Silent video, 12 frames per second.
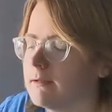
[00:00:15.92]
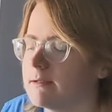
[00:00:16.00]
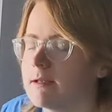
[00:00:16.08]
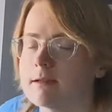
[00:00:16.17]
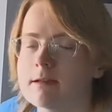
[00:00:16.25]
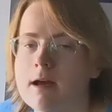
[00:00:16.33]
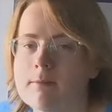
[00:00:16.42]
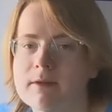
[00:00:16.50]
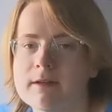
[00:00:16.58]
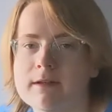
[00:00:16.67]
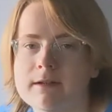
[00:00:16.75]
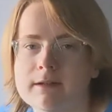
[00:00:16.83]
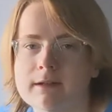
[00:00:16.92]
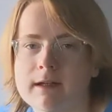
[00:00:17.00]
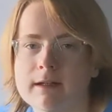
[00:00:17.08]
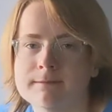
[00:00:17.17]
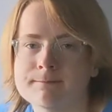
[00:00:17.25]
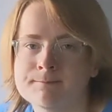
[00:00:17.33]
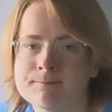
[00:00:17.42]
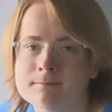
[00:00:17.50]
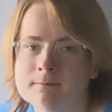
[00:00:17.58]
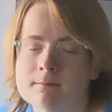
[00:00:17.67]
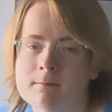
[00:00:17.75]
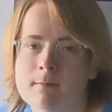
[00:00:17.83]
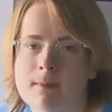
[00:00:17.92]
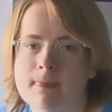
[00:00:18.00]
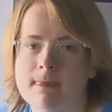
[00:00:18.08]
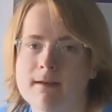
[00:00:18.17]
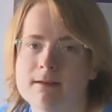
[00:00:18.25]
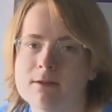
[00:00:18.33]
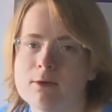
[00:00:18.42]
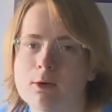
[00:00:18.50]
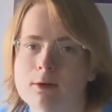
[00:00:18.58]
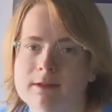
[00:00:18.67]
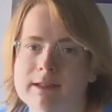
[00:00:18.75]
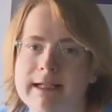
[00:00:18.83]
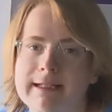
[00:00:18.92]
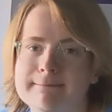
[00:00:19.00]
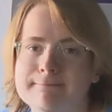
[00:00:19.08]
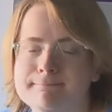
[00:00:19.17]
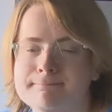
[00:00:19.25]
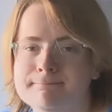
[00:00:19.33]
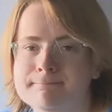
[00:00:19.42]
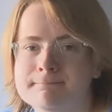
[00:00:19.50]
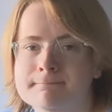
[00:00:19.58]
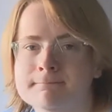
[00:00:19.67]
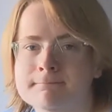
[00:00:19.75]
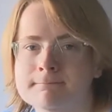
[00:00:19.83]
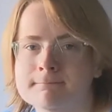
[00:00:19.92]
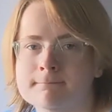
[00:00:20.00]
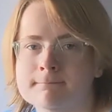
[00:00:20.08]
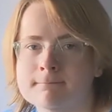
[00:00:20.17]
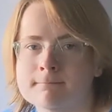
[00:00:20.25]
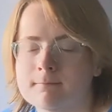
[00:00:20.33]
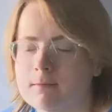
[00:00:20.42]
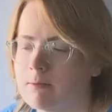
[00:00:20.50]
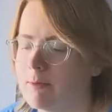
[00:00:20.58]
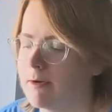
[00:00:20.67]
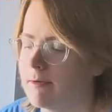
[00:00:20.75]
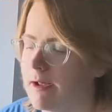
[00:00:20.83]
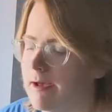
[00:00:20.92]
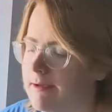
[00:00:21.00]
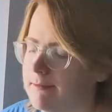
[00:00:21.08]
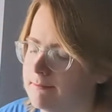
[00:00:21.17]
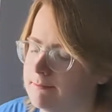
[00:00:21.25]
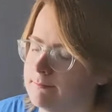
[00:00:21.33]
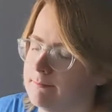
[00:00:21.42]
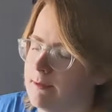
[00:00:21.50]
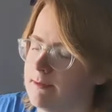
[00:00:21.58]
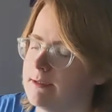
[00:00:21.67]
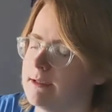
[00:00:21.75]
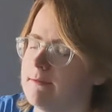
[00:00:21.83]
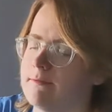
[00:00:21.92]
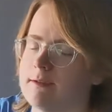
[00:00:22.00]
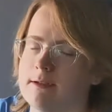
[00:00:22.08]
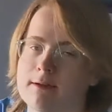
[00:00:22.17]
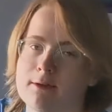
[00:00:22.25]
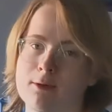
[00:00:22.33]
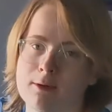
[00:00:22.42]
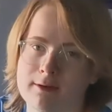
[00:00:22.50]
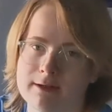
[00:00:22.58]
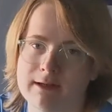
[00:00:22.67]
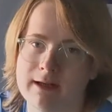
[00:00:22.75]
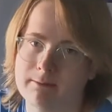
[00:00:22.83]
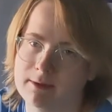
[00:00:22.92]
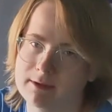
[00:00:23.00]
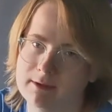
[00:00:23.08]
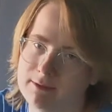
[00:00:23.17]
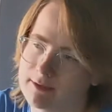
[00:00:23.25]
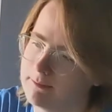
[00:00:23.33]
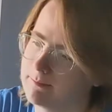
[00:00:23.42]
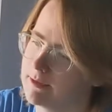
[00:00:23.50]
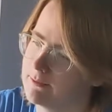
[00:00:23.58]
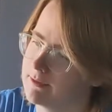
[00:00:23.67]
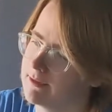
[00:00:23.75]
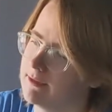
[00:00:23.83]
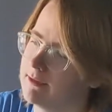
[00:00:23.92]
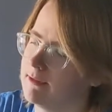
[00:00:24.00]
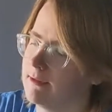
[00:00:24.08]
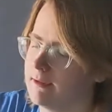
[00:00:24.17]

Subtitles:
It's that time of the year again. It's Gourd time. Where I've been gifted a gourd and I must do something with it.